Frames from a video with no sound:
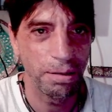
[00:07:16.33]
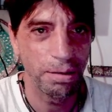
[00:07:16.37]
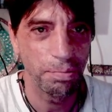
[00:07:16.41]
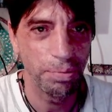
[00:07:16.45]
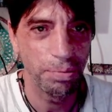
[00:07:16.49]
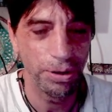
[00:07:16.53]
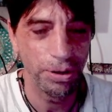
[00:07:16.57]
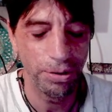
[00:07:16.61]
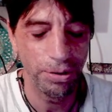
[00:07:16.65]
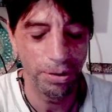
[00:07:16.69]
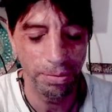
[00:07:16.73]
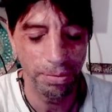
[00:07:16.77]

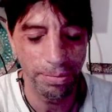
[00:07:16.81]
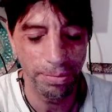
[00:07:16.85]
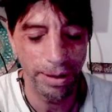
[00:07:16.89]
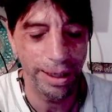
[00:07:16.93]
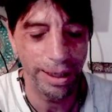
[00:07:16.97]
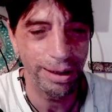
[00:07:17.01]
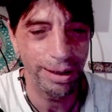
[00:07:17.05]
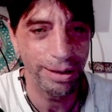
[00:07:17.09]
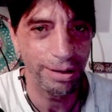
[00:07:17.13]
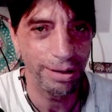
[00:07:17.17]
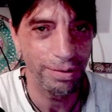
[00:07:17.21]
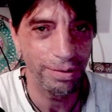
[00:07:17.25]
But don't
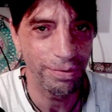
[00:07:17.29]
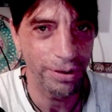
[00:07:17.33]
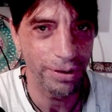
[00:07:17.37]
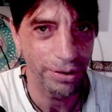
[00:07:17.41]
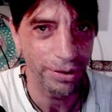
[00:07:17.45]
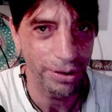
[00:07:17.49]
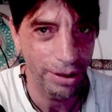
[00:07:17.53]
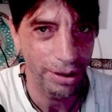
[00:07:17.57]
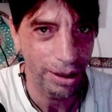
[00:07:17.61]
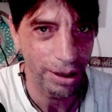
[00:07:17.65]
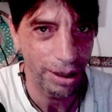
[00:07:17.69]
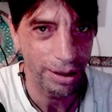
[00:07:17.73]
make it even
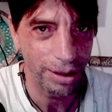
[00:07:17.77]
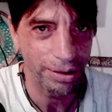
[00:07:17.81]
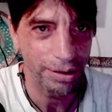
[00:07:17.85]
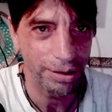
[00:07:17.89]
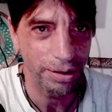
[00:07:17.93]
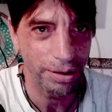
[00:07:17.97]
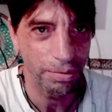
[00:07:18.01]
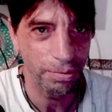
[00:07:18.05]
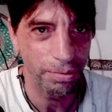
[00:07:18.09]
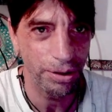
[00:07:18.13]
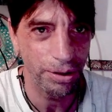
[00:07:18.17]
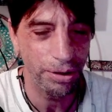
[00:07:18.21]
harder
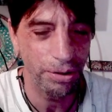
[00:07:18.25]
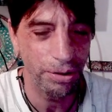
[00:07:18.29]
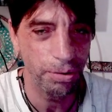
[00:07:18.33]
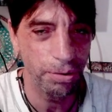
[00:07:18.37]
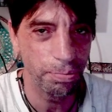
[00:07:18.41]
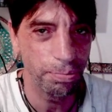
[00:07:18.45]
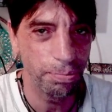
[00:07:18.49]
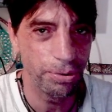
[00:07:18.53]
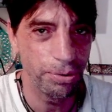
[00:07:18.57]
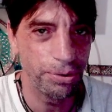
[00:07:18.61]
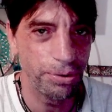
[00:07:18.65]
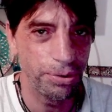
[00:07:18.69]
when you
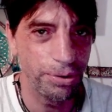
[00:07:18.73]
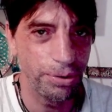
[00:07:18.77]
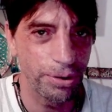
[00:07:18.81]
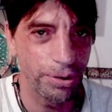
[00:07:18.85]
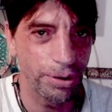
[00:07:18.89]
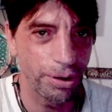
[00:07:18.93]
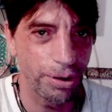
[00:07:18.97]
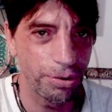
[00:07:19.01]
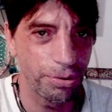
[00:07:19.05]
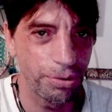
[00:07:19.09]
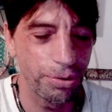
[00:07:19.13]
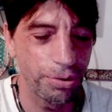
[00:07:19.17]
put your
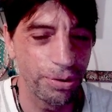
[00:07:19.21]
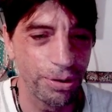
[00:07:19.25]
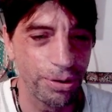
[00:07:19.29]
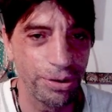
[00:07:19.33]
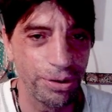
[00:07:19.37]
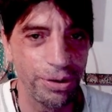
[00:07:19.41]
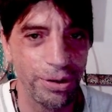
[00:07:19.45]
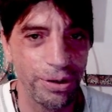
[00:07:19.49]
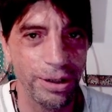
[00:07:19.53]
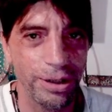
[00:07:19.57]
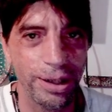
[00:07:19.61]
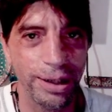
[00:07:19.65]

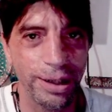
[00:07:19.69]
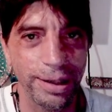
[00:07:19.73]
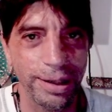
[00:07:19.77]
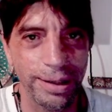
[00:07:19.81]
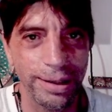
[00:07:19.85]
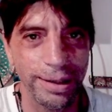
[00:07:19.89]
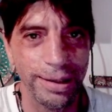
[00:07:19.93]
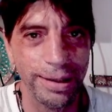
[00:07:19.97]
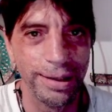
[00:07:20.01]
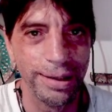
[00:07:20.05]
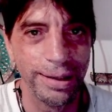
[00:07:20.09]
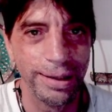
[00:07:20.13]
authority there.
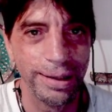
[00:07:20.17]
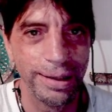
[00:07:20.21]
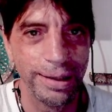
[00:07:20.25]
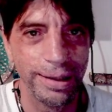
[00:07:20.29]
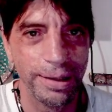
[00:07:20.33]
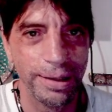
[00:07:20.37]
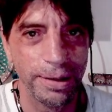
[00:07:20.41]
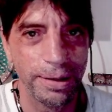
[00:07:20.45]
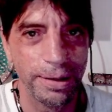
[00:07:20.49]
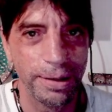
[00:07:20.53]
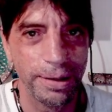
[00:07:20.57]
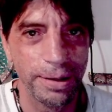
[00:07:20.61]

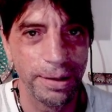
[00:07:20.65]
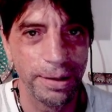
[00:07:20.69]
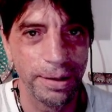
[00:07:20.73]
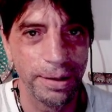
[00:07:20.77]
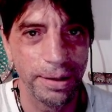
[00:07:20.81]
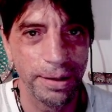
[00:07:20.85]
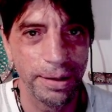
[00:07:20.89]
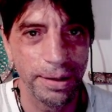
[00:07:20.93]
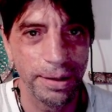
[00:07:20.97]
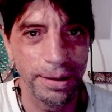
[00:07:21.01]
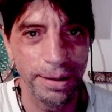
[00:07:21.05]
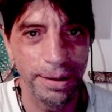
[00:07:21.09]

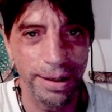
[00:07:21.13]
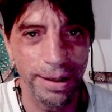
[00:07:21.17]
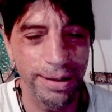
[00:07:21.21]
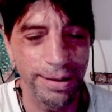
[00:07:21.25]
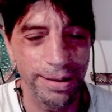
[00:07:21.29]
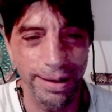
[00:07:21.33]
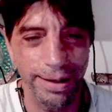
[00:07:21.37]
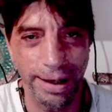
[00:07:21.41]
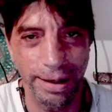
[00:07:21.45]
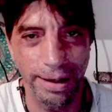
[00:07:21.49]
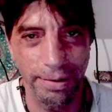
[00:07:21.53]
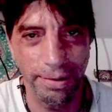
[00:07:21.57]

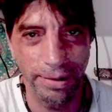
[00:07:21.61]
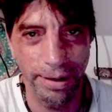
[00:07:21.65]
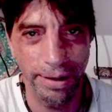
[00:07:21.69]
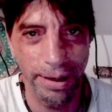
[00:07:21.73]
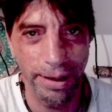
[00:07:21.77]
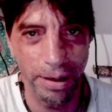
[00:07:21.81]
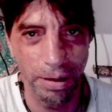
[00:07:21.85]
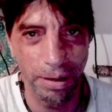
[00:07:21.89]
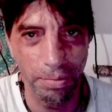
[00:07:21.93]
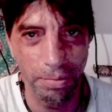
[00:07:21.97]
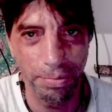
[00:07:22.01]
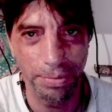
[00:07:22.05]
It's not going to
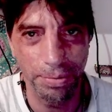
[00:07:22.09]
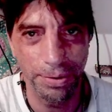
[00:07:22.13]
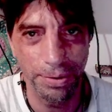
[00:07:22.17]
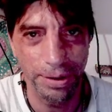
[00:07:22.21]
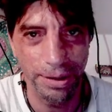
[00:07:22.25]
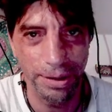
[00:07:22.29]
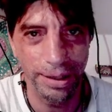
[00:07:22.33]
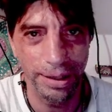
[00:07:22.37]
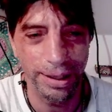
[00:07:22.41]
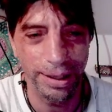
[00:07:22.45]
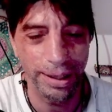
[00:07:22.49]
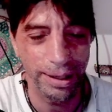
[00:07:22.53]
help
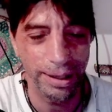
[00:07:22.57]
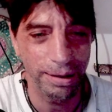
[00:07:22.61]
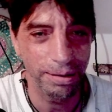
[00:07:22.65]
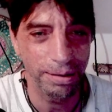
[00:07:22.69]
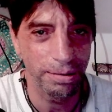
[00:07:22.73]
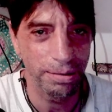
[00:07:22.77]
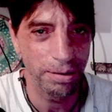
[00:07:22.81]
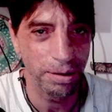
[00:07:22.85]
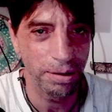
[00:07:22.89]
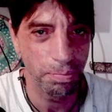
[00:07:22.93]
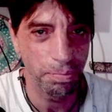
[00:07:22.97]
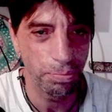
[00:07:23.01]
in there.
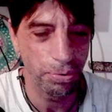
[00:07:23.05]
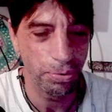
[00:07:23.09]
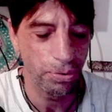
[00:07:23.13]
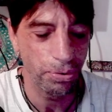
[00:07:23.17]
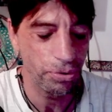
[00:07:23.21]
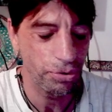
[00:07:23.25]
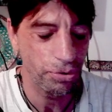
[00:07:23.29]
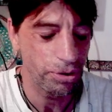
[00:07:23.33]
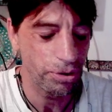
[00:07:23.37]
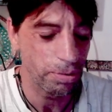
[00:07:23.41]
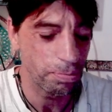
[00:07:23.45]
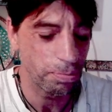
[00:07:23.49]
The
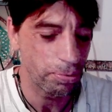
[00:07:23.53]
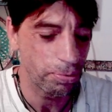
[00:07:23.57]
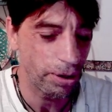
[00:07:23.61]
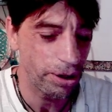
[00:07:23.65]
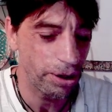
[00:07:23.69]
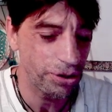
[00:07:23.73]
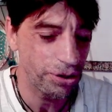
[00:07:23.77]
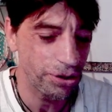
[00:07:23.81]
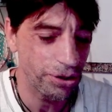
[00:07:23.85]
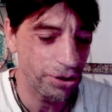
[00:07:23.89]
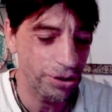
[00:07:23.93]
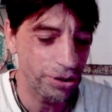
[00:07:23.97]
push, the
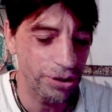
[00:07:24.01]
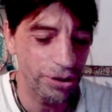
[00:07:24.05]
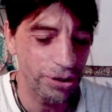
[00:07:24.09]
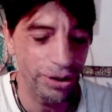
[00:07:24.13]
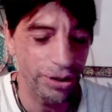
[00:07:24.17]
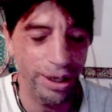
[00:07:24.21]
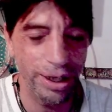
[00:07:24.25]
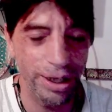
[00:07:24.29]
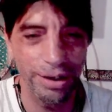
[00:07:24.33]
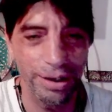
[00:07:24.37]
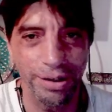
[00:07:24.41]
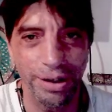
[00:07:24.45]
pressure,
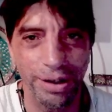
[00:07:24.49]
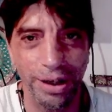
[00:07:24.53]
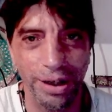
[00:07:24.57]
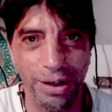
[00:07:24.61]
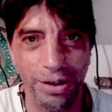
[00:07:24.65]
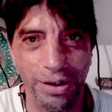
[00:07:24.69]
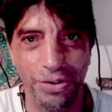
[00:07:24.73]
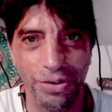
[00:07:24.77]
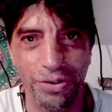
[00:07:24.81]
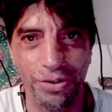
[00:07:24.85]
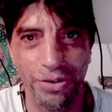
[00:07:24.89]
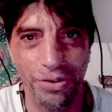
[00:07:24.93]
and the
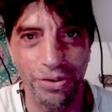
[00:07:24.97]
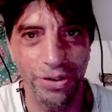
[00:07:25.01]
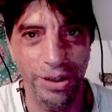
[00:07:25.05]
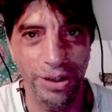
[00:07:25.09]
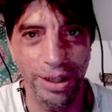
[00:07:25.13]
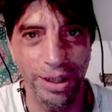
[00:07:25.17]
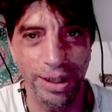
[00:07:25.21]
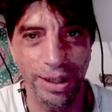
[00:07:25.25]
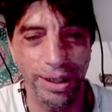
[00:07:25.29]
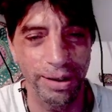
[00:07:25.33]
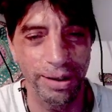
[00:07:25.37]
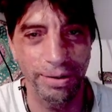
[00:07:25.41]
energies,
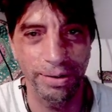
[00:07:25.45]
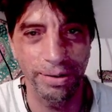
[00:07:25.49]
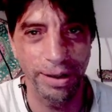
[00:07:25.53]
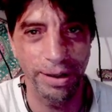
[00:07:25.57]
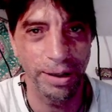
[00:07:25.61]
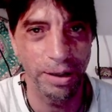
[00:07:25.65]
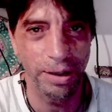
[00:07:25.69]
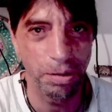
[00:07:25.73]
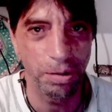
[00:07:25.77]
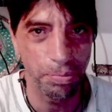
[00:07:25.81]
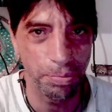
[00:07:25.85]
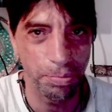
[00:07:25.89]
they're not going to
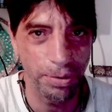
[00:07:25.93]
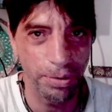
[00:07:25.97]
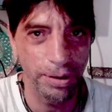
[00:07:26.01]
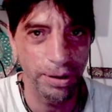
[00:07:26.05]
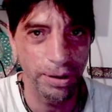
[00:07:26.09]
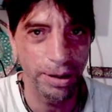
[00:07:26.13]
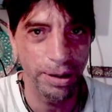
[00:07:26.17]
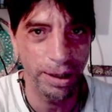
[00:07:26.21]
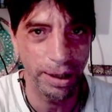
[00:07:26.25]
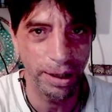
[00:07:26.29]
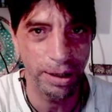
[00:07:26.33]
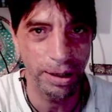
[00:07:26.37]
help
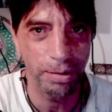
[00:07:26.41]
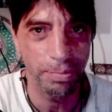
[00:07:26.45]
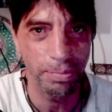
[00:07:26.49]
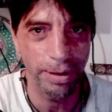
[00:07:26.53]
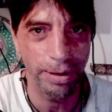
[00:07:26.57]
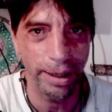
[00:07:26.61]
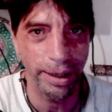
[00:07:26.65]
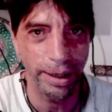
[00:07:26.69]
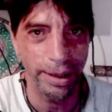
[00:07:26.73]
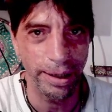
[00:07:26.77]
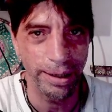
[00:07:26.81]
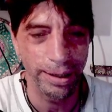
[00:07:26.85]

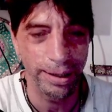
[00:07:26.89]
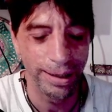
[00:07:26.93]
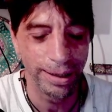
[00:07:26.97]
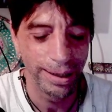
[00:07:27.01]
anybody.